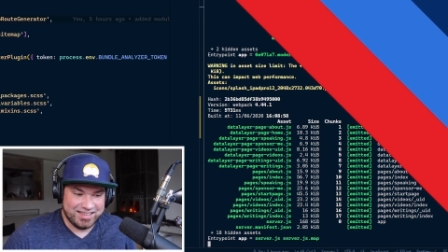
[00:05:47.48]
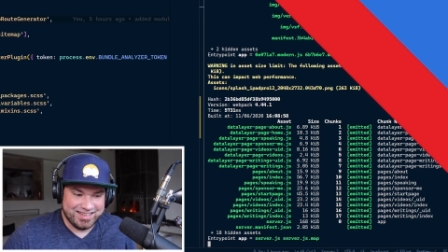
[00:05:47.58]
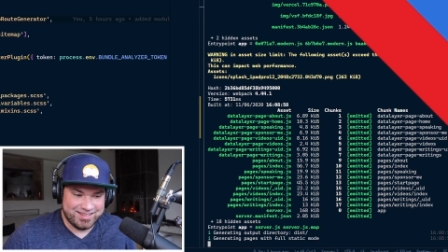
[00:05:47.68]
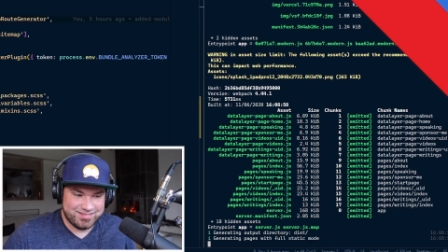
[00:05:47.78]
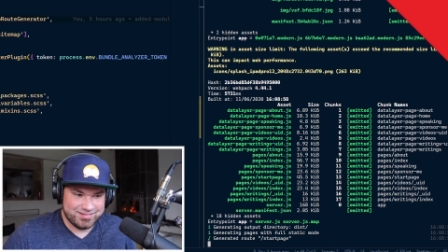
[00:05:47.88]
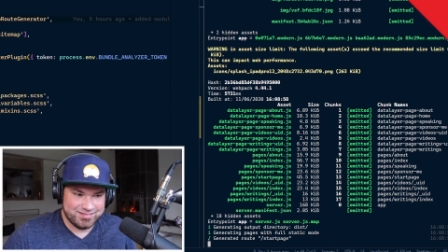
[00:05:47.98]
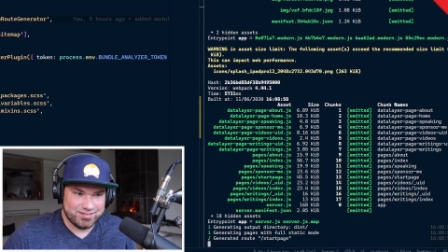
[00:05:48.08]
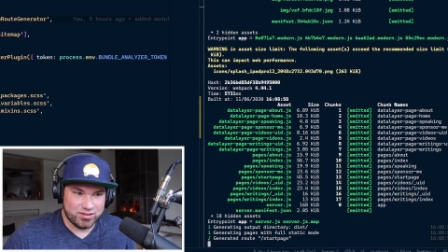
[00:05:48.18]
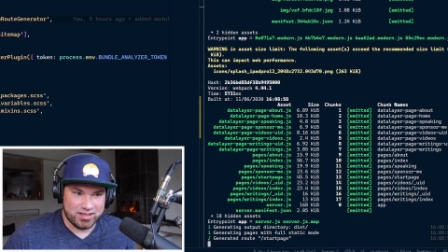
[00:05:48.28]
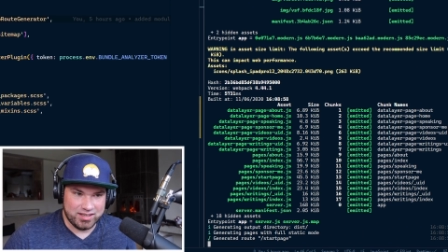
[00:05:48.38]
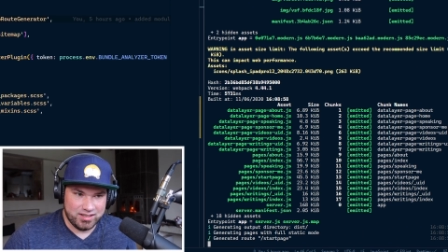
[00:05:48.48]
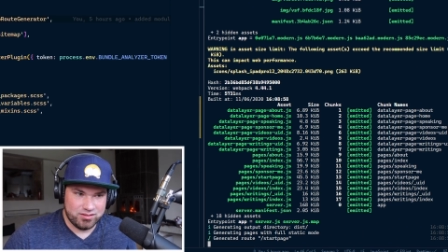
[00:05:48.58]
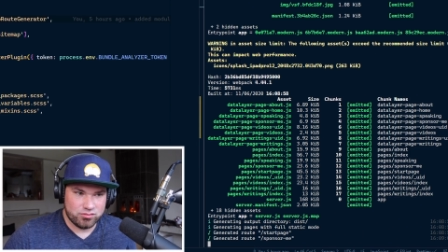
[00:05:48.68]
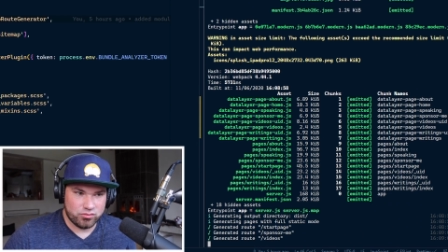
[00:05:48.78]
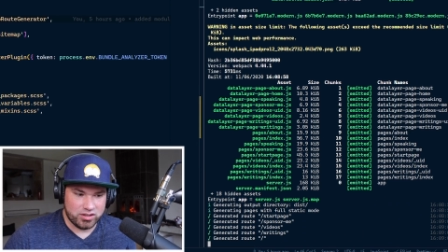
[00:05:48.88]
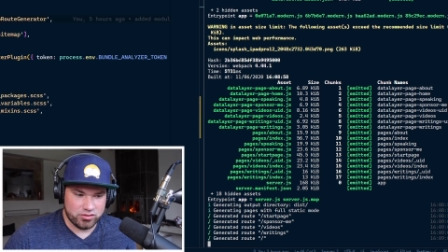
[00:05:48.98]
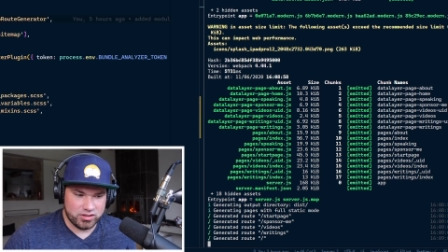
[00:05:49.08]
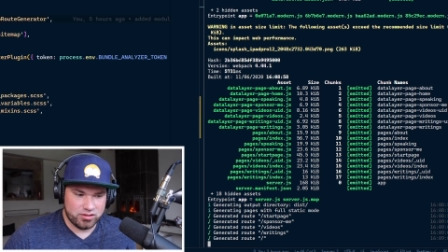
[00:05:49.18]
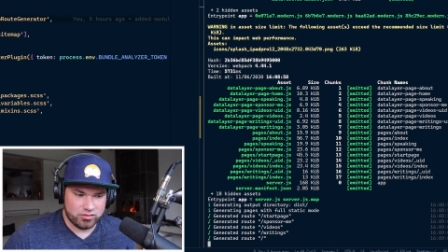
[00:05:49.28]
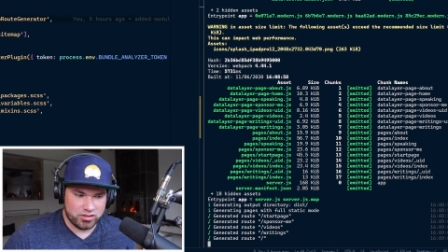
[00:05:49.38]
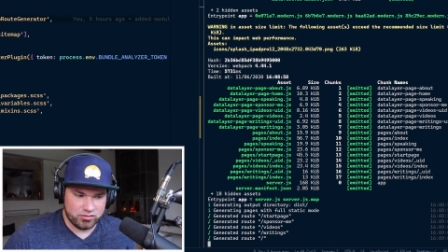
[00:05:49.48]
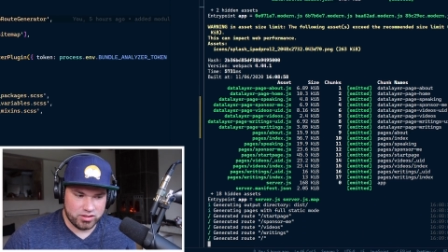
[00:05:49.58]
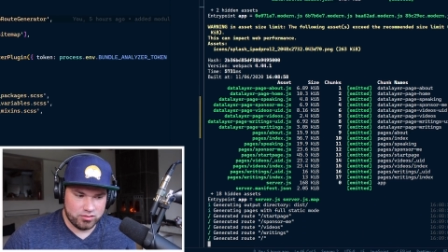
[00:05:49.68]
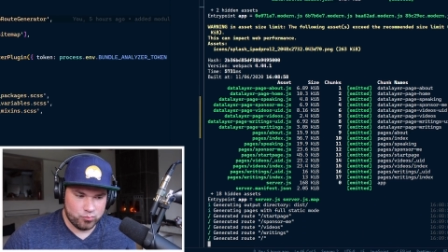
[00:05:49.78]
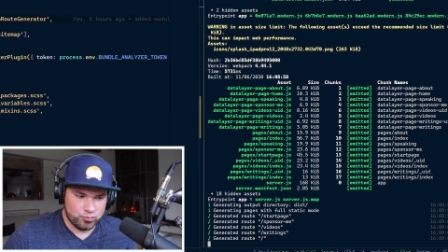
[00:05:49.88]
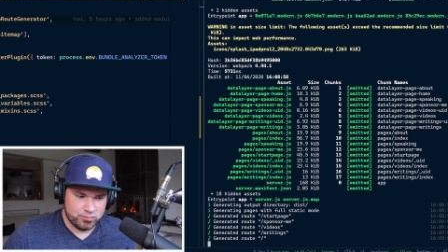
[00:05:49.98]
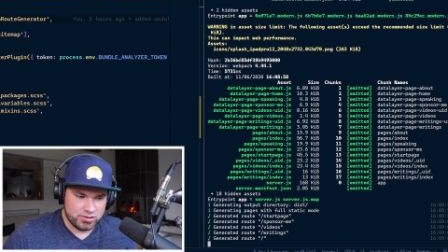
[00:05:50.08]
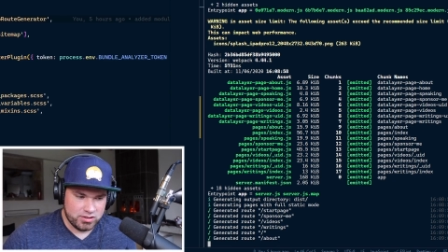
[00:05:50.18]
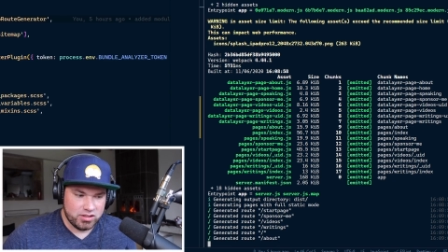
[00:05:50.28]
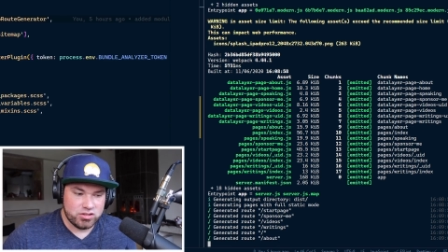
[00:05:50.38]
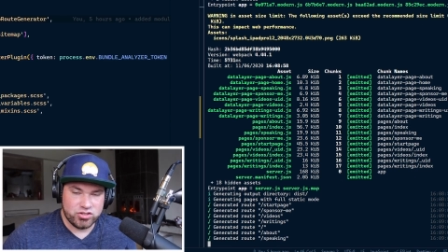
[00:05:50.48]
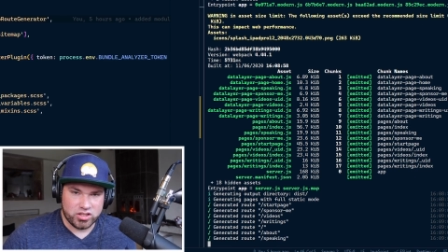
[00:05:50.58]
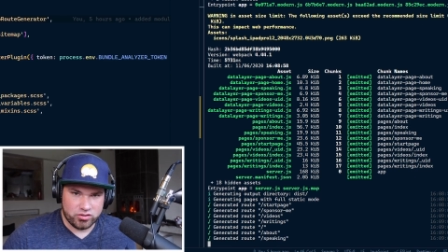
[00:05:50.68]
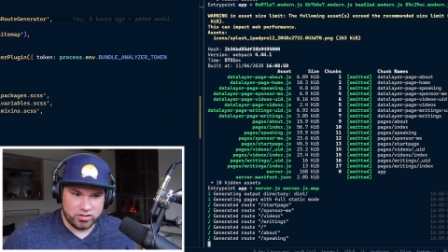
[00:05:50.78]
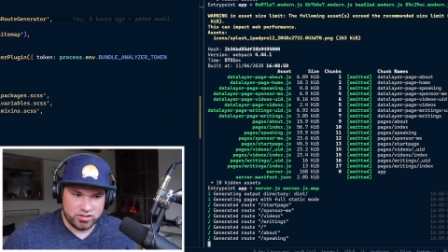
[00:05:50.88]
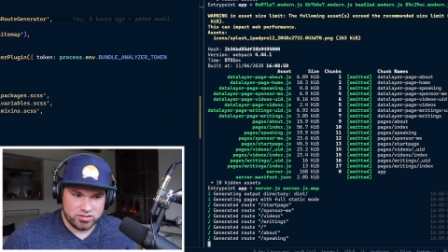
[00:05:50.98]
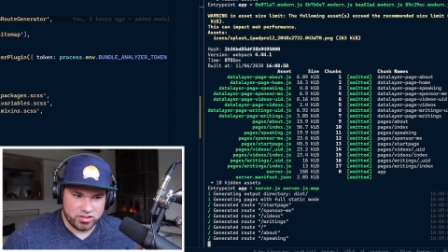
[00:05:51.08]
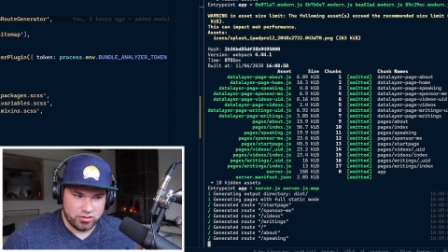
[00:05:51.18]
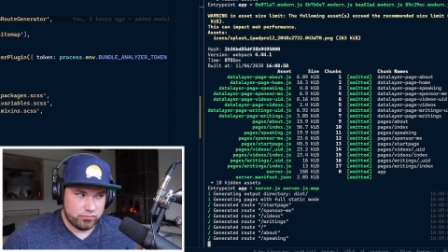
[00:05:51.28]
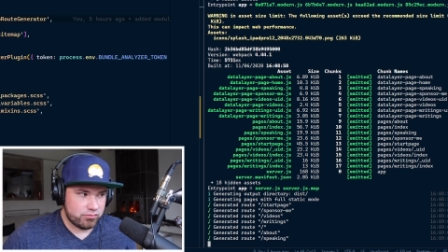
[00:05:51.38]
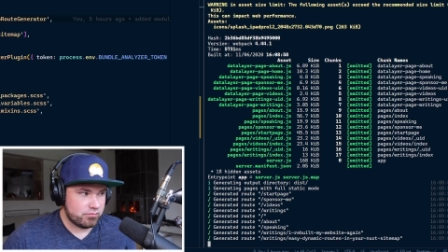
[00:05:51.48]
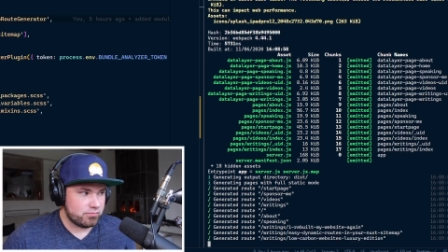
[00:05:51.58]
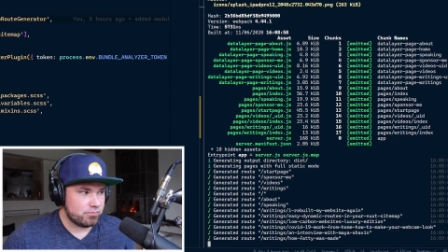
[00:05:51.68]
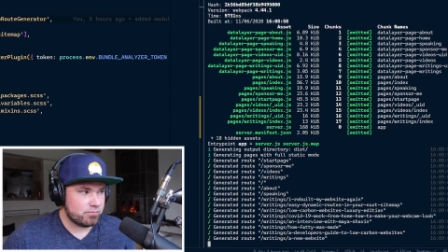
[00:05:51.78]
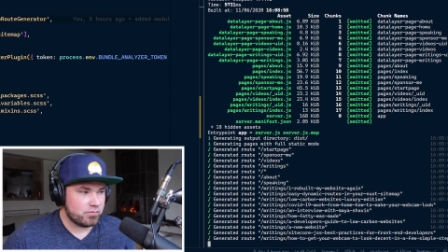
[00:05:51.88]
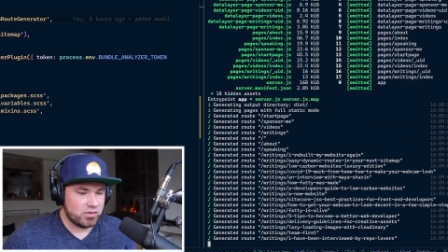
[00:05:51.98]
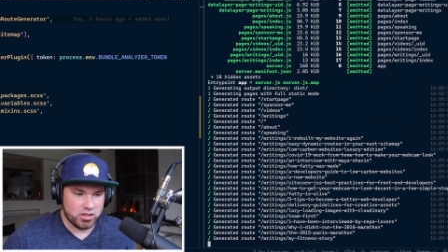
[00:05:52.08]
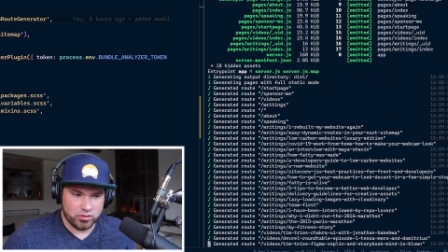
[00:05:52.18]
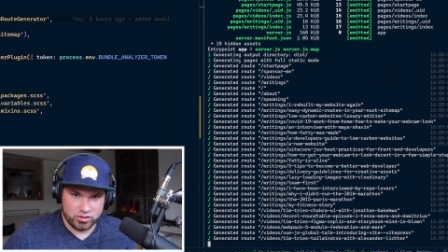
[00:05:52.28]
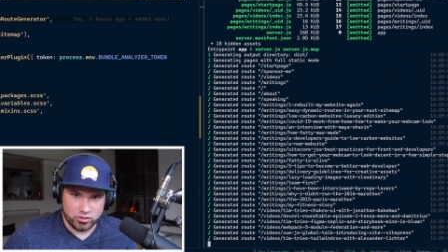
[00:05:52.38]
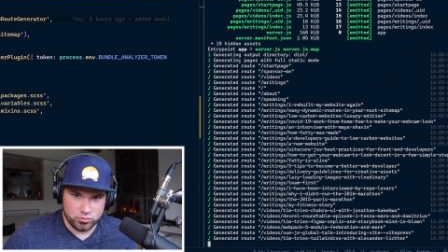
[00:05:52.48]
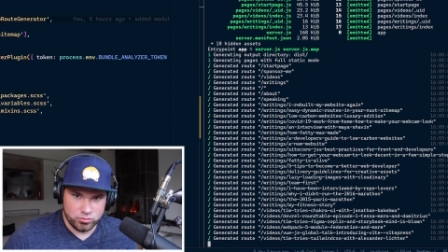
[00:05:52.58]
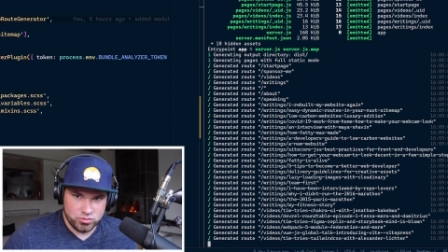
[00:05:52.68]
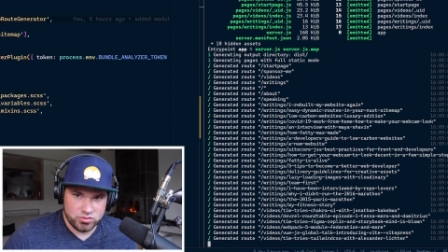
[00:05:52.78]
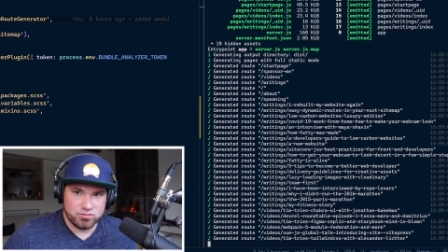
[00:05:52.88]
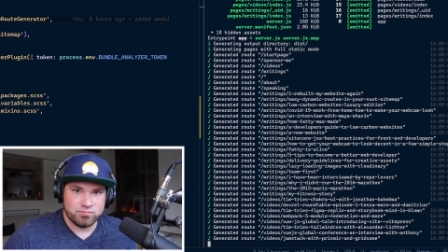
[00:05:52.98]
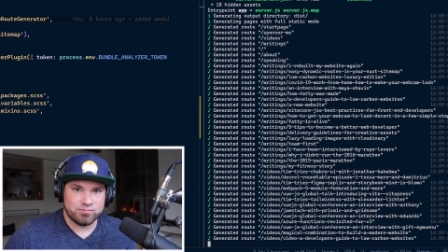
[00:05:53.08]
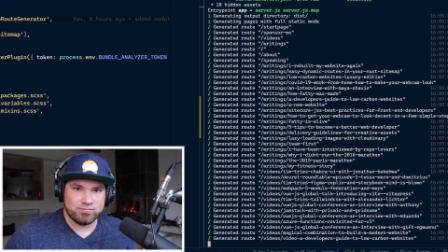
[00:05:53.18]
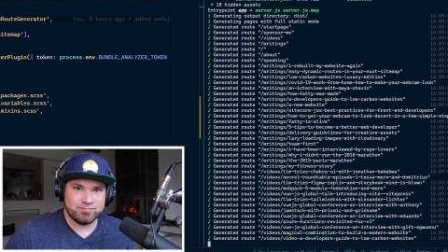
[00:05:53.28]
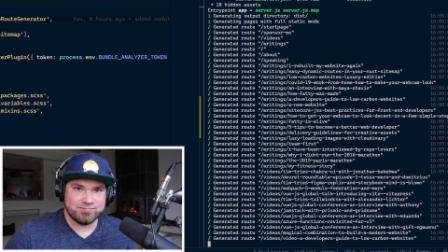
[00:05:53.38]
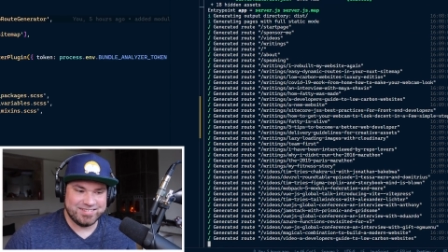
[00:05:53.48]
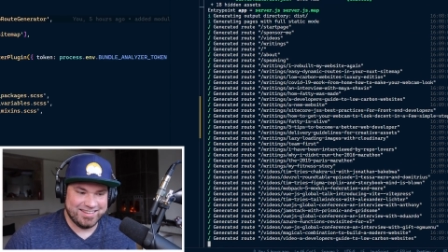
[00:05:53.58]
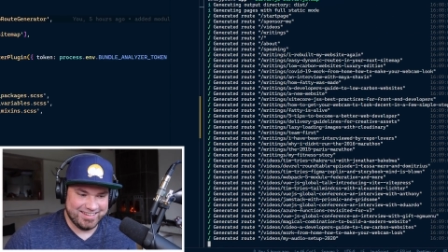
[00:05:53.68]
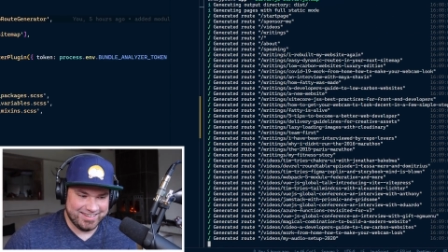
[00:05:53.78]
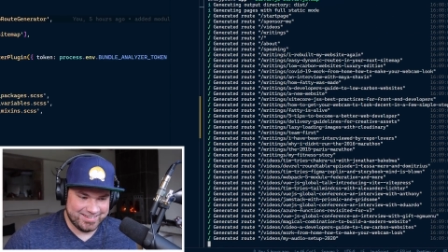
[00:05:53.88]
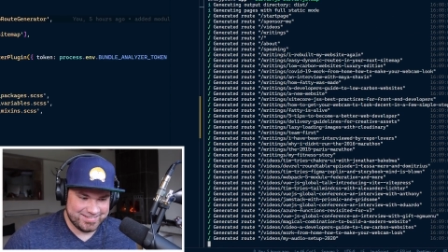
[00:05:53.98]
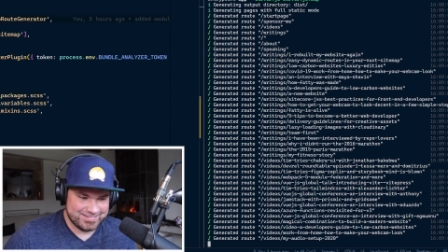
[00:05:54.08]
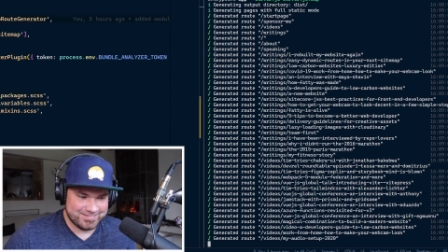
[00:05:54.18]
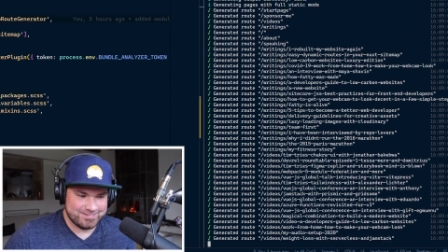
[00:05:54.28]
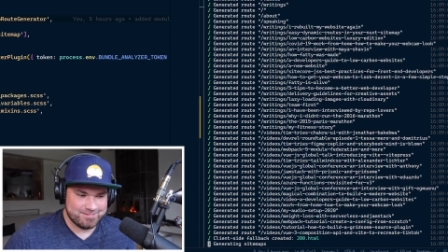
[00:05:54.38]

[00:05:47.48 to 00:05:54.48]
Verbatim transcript: Yes. Okay. Rendering, rendering. Generating stuff. Here it goes. Yes.